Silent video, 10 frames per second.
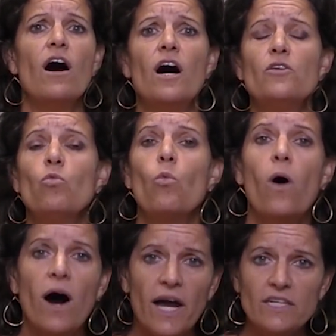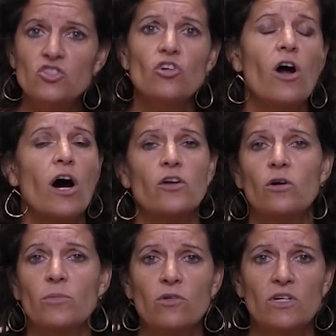unwind your
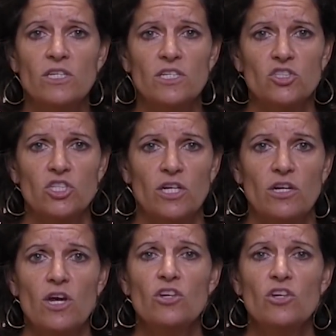autoimmune condition.